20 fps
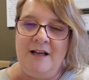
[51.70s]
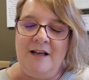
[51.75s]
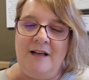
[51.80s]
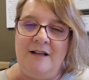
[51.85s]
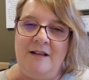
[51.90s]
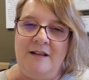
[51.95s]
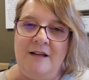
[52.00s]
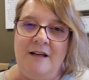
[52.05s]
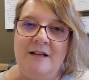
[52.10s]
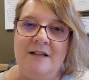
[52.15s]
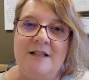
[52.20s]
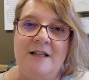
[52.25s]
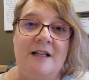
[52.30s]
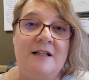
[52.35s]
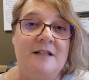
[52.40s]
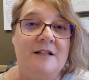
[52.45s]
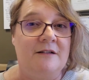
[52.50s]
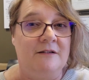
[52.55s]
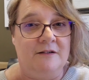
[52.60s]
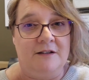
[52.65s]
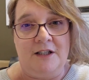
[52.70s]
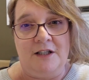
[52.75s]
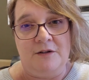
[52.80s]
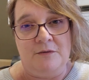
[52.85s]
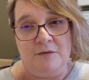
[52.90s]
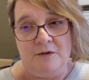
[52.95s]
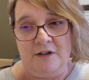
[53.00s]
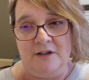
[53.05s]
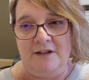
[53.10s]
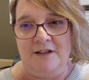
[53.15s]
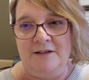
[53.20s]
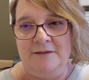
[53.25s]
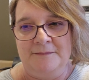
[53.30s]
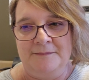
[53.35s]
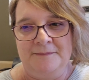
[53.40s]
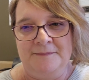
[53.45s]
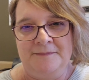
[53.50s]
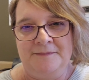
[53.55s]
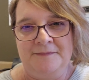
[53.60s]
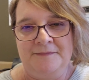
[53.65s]
and things that still need work.
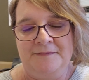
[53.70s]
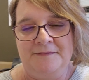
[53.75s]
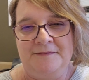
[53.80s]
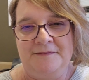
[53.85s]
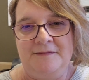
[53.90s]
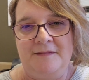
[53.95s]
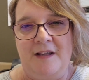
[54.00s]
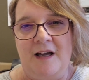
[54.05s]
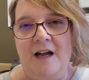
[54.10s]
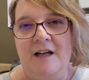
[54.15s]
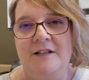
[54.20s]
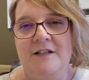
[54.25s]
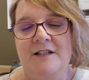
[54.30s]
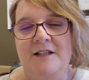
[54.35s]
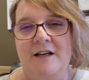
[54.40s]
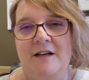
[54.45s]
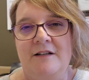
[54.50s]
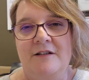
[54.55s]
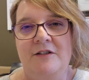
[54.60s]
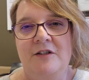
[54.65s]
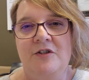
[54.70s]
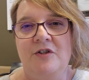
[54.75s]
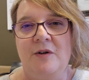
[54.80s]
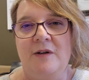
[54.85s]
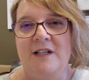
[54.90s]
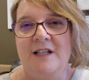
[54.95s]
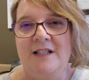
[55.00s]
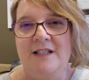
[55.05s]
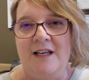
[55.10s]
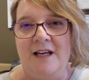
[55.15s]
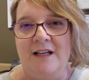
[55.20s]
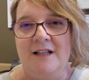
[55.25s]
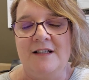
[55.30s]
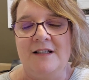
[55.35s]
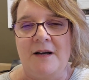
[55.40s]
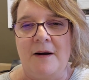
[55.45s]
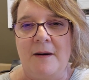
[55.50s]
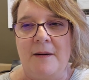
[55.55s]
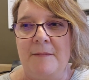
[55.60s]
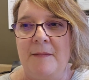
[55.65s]
I decided to join a second
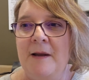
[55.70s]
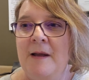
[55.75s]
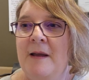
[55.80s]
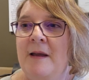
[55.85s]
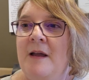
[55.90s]
time